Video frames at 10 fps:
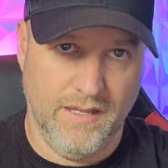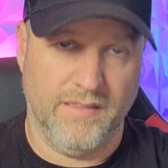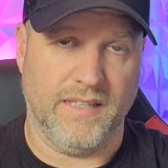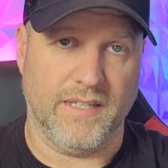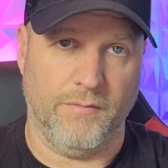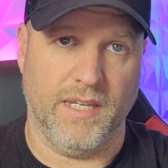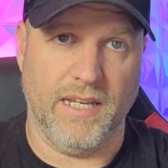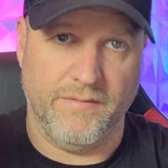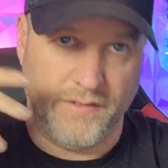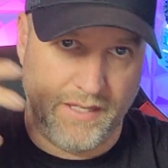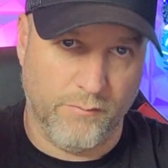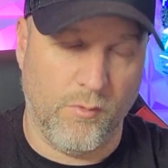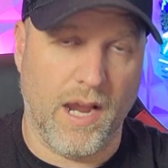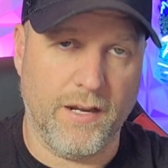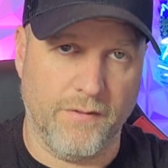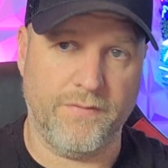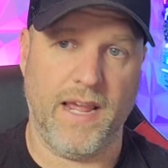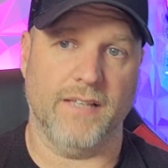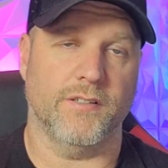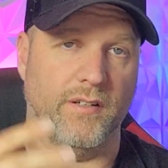That's how we get everything wider,
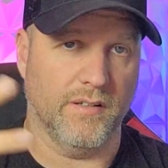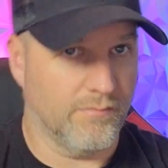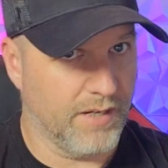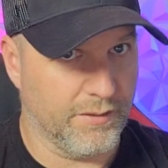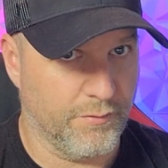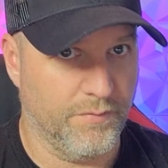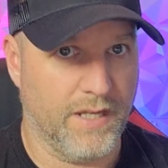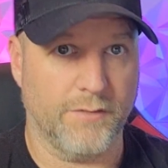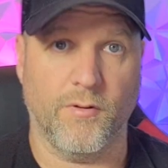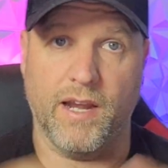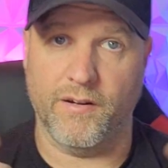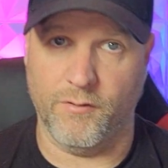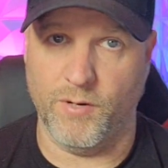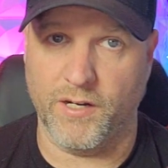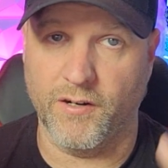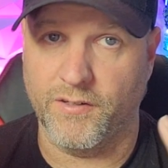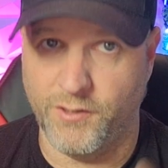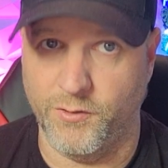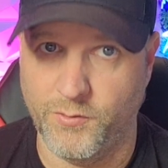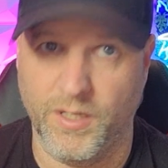faster, and we get through veg quick, quicker
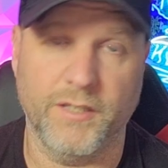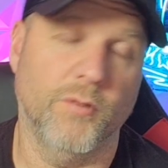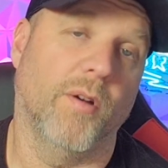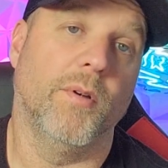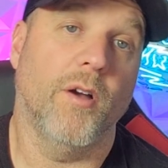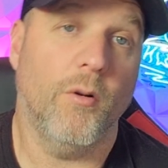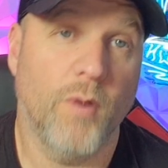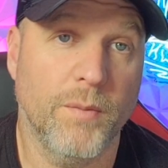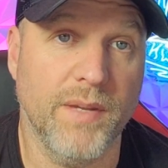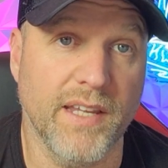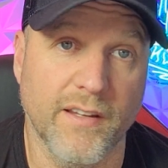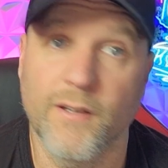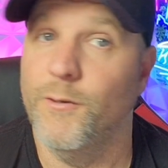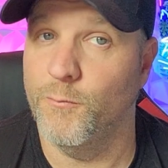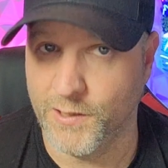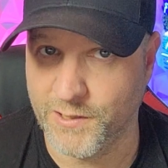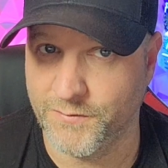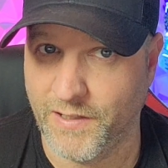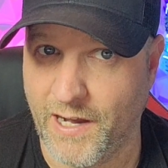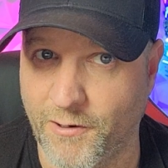to get to where we all want to be, which is
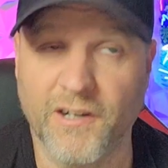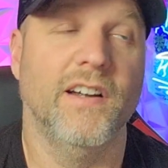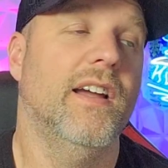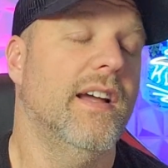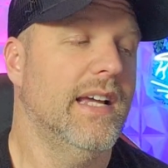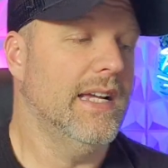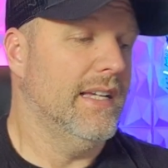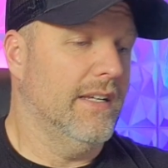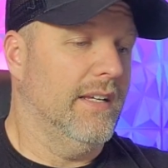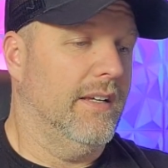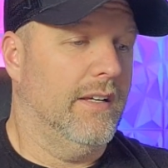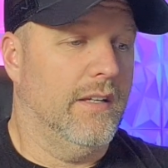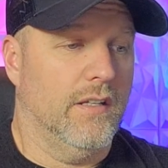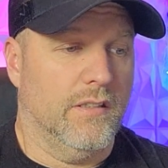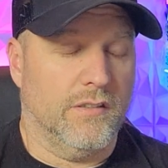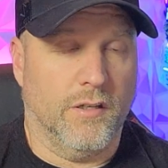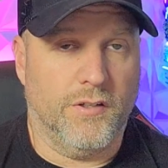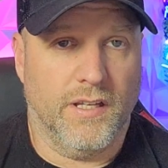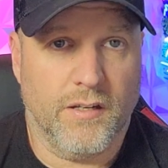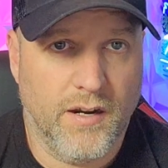flower. So
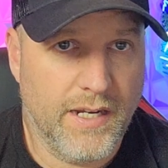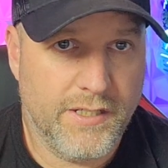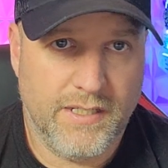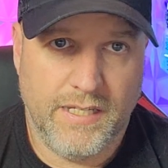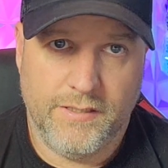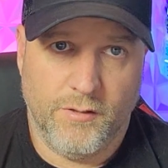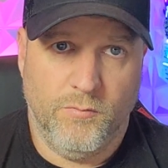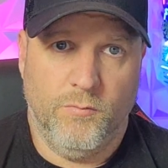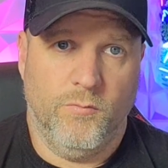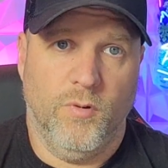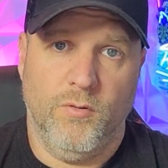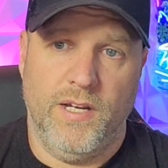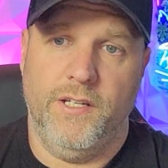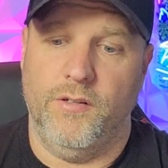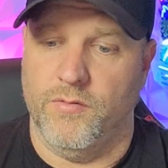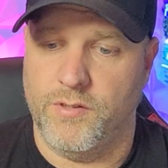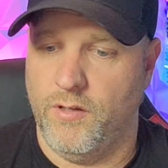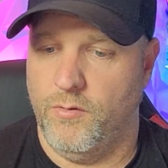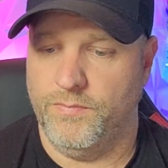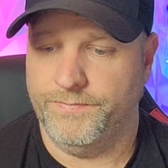you're like, all right, GT, so what do I do?
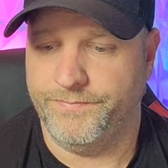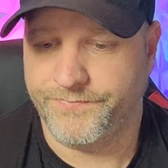So